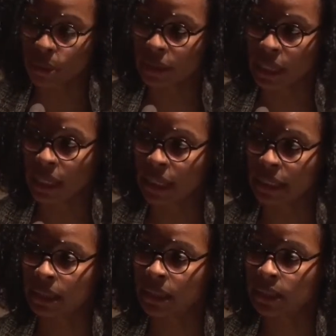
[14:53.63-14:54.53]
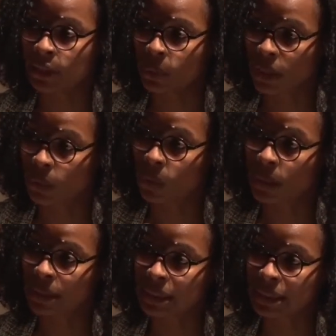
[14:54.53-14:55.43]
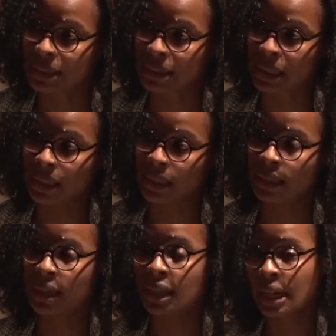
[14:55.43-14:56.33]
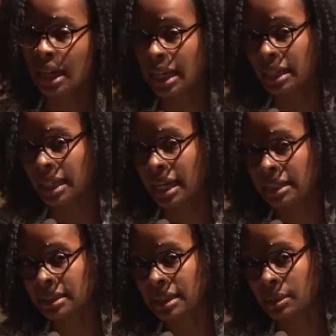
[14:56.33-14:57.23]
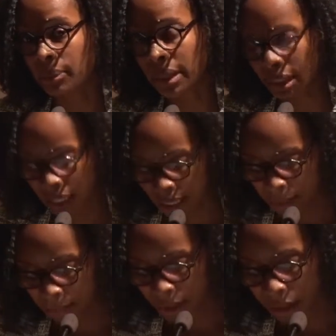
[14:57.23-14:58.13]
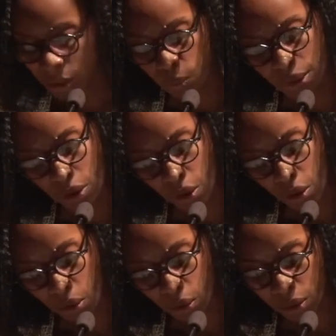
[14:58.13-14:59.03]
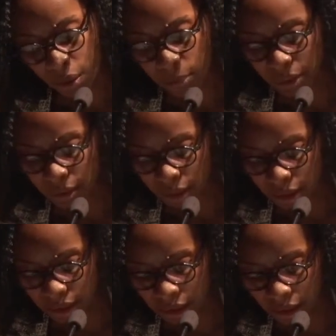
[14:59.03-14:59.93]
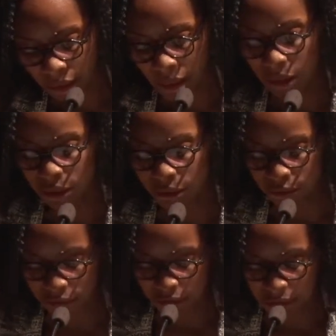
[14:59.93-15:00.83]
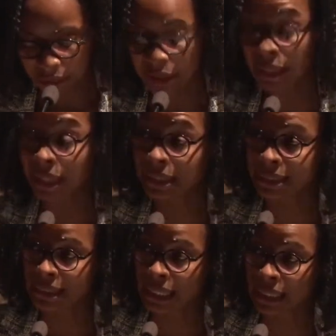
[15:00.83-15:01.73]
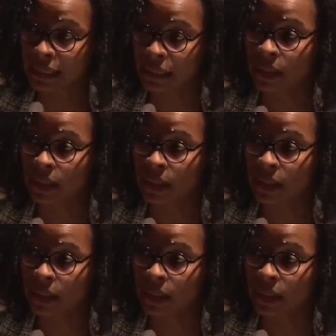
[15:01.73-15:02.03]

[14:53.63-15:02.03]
9, 2116, 8:18 p.m., when all but the lucky are good and dead,